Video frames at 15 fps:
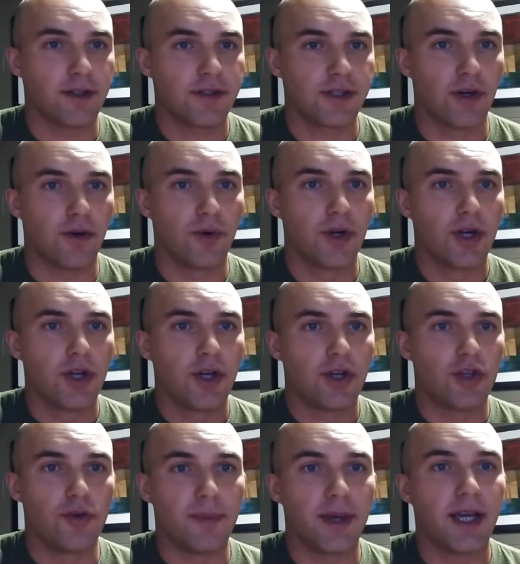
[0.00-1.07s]
So
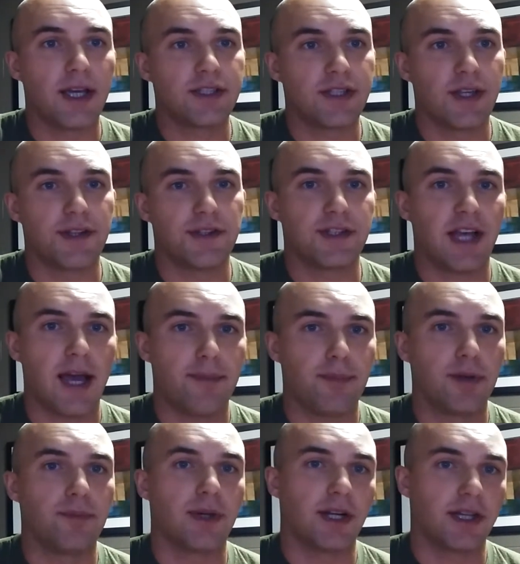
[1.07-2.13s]
you may see this
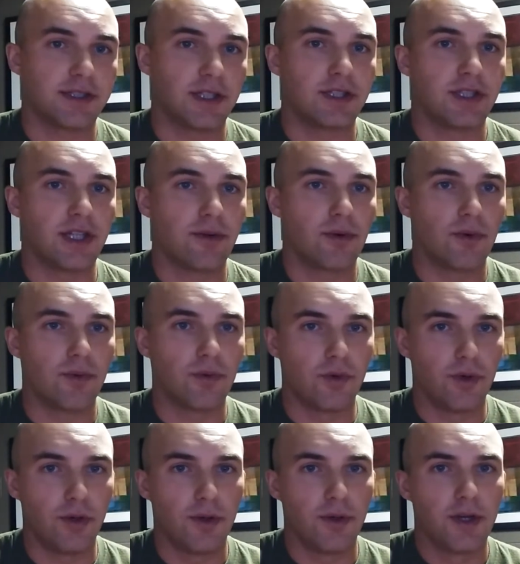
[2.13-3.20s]
happen, but as a general
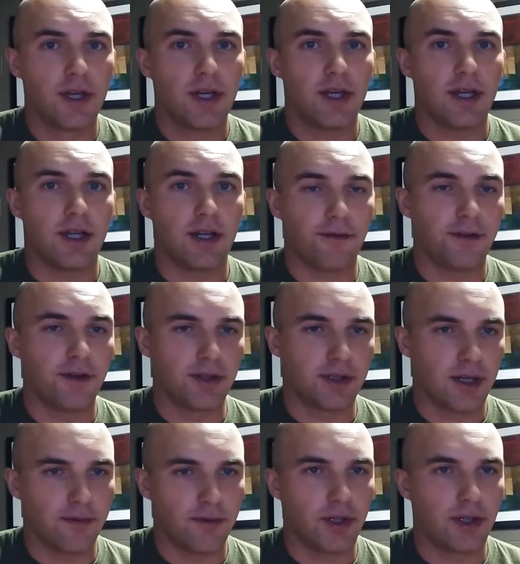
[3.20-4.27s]
rule, in a field
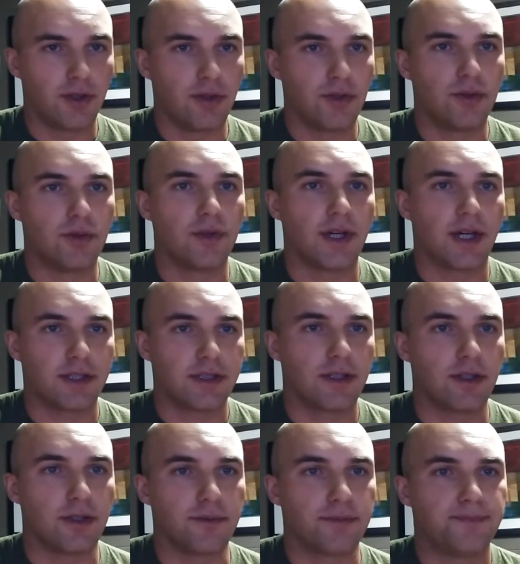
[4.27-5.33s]
cover you do not
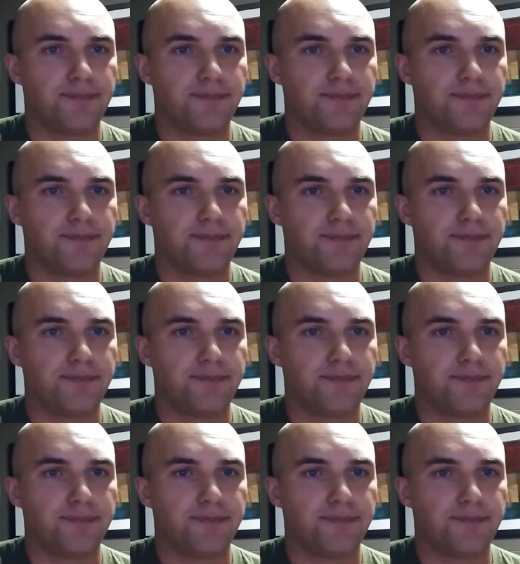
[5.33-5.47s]
salute.